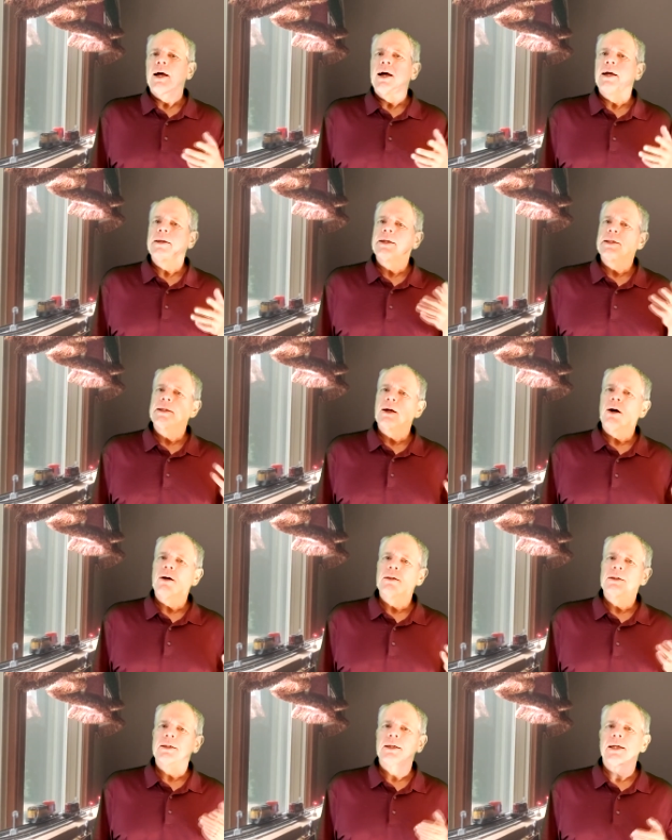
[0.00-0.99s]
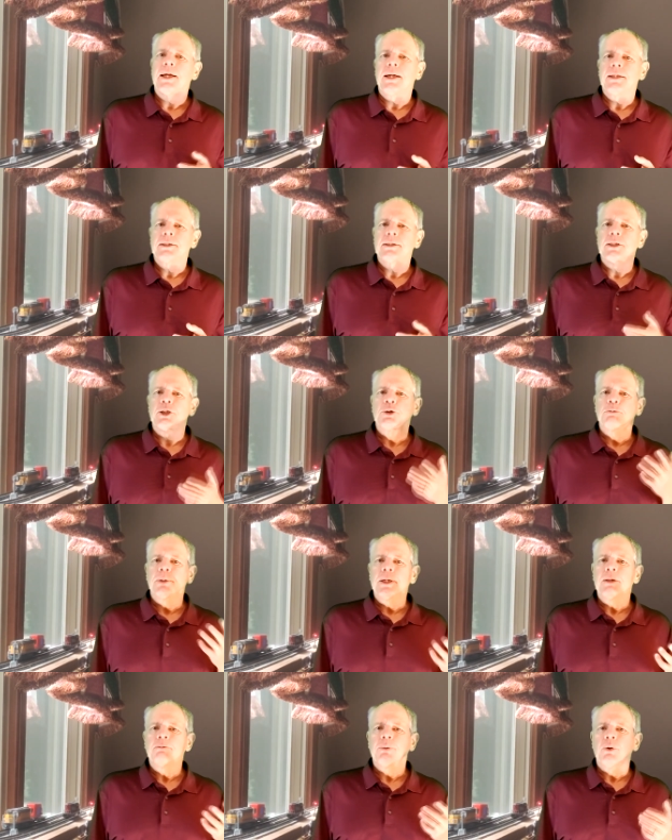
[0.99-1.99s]
and in the other case, the
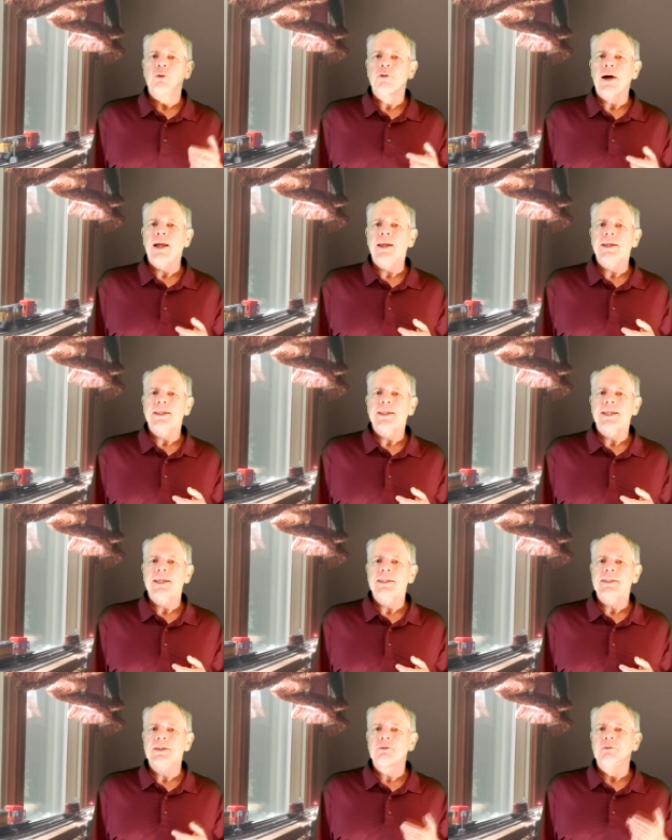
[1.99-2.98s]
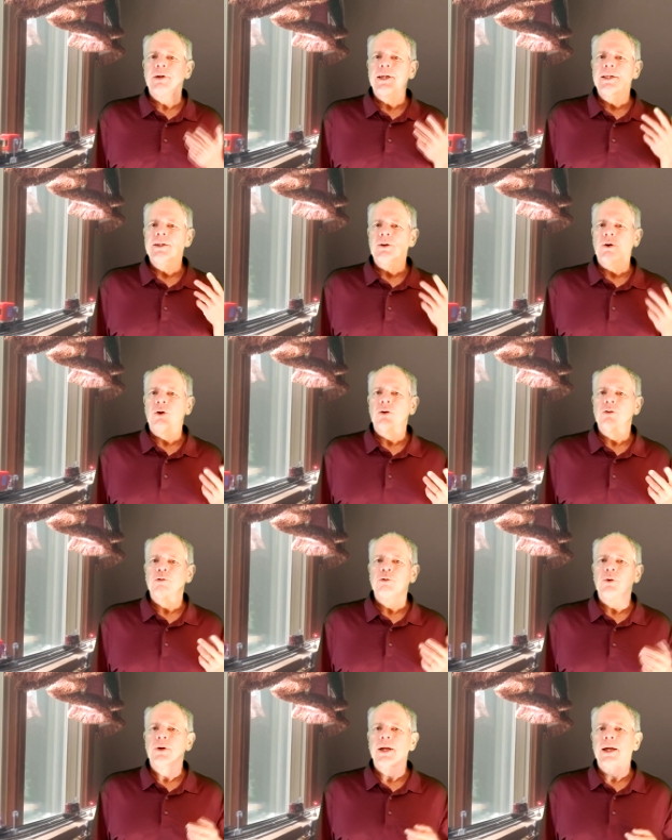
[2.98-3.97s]
speed profiling test went on
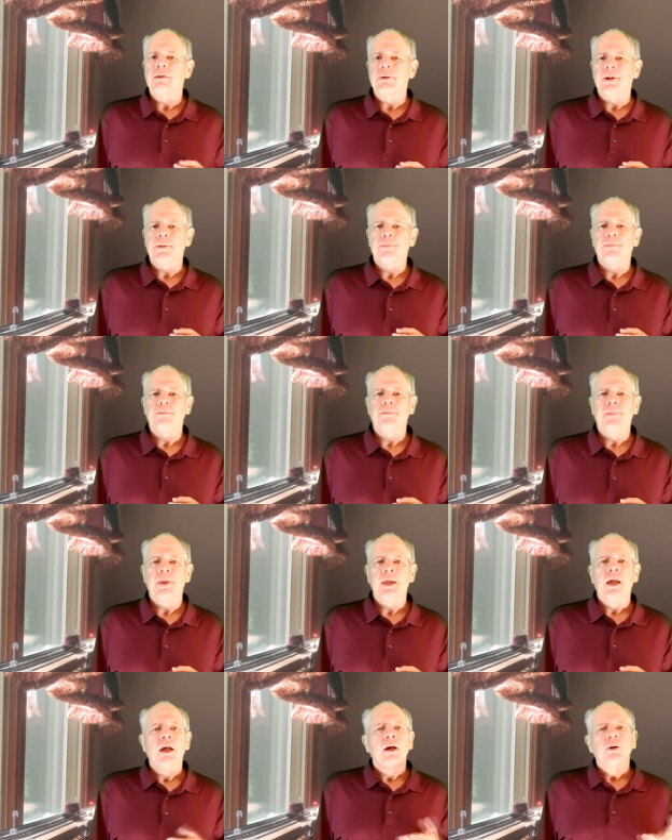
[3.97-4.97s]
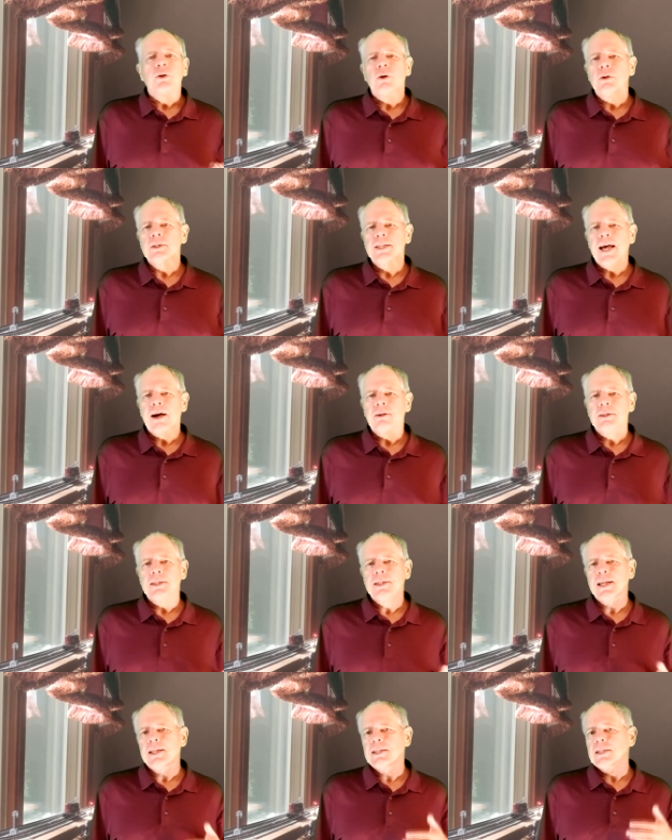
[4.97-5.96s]
forever. Turns
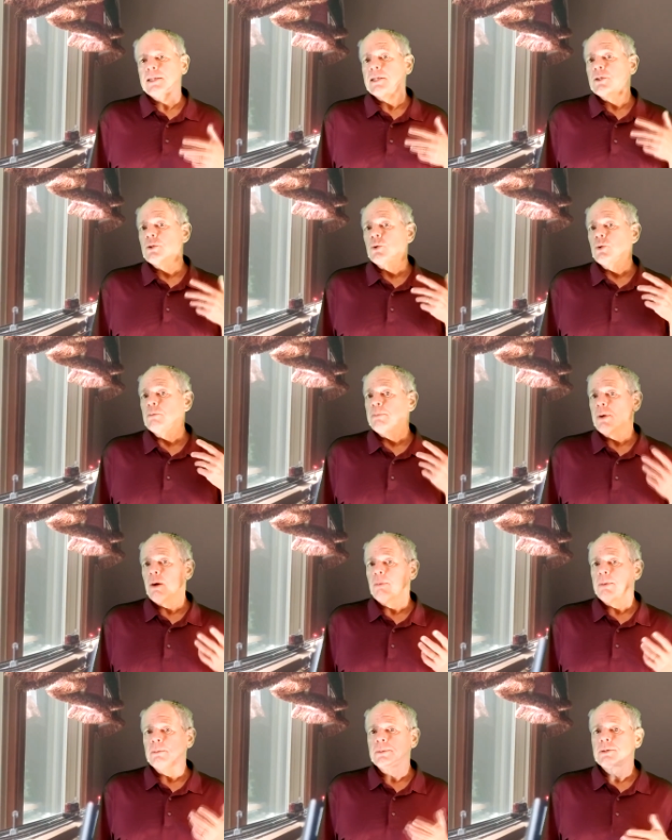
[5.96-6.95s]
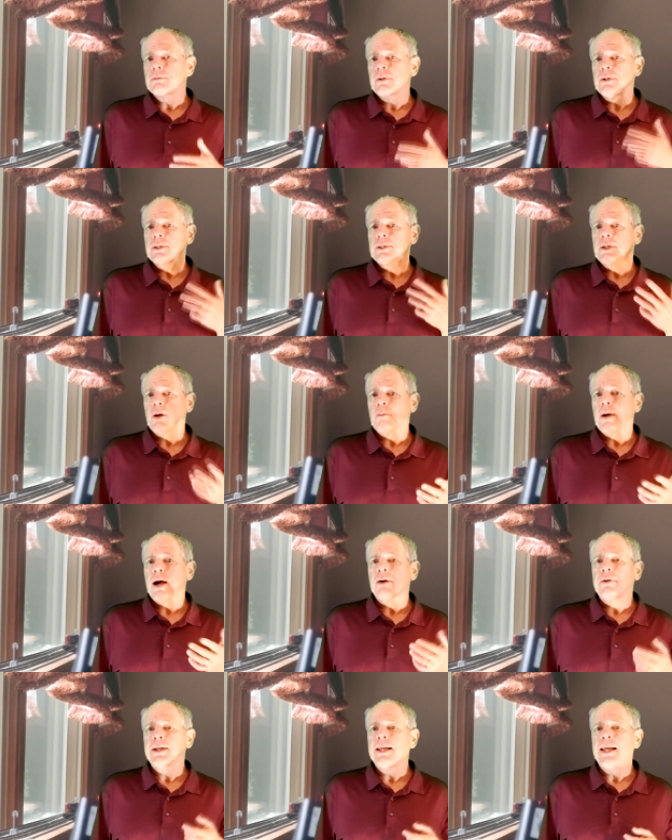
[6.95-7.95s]
out that the two problems were
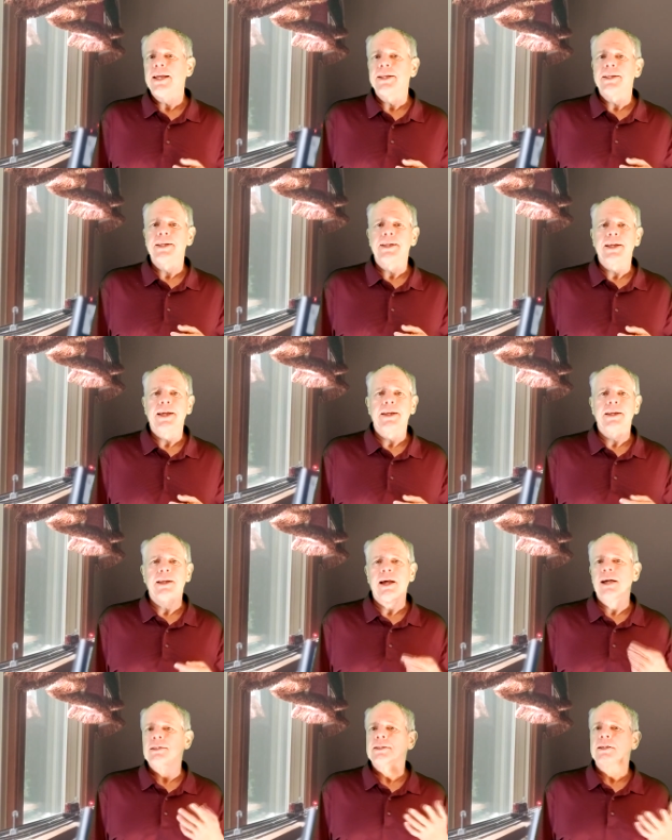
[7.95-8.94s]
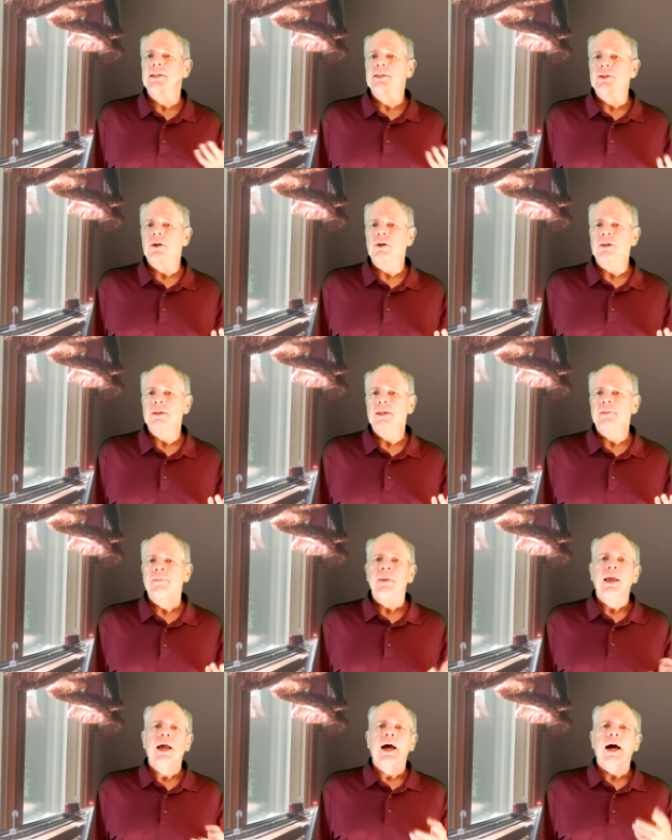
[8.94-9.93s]
somehow related, and as a result,
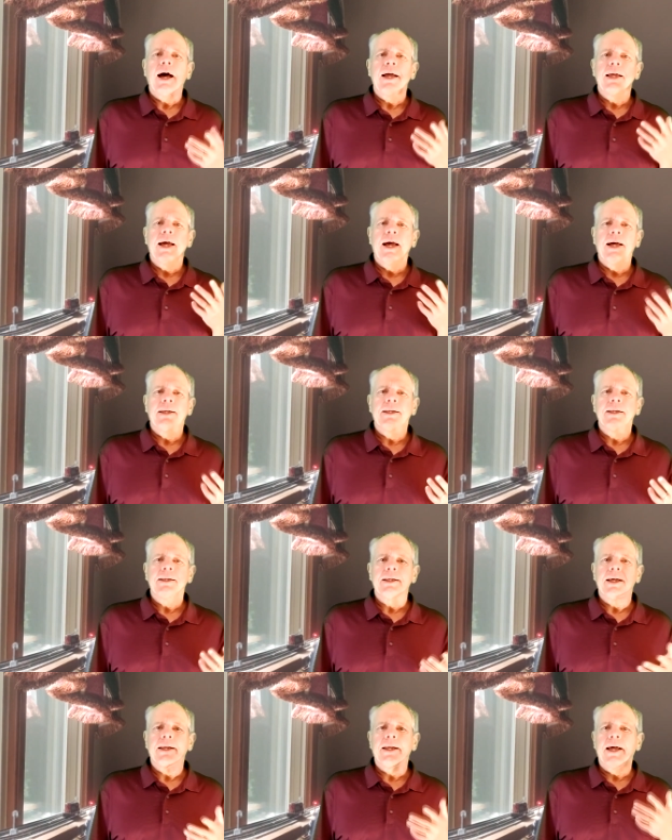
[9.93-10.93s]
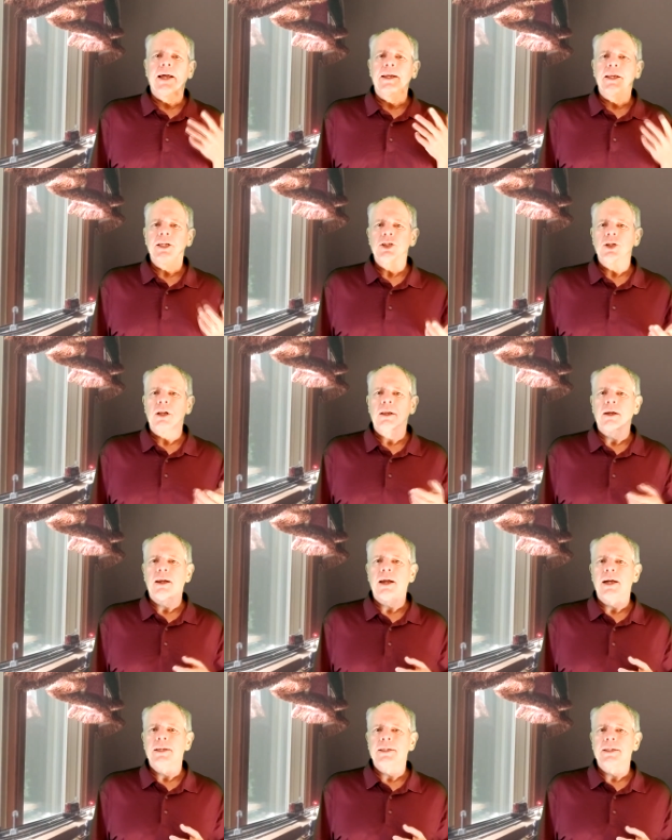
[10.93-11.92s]
I added an additional
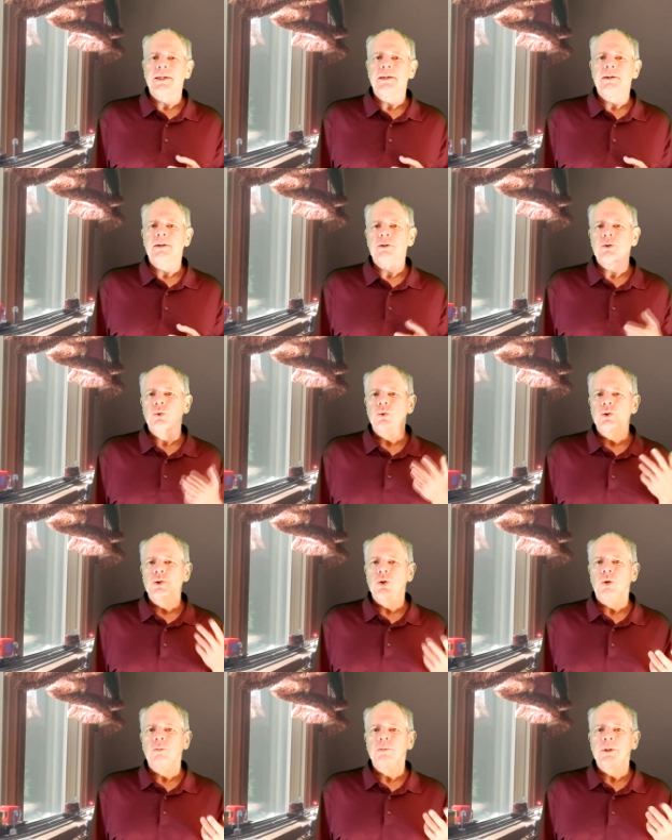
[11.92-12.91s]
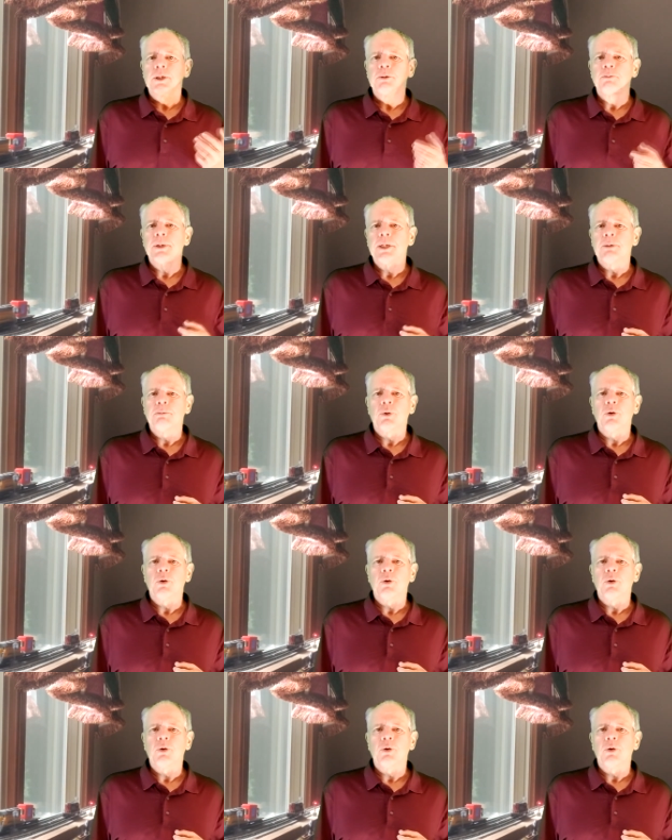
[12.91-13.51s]
criteria to stop the speed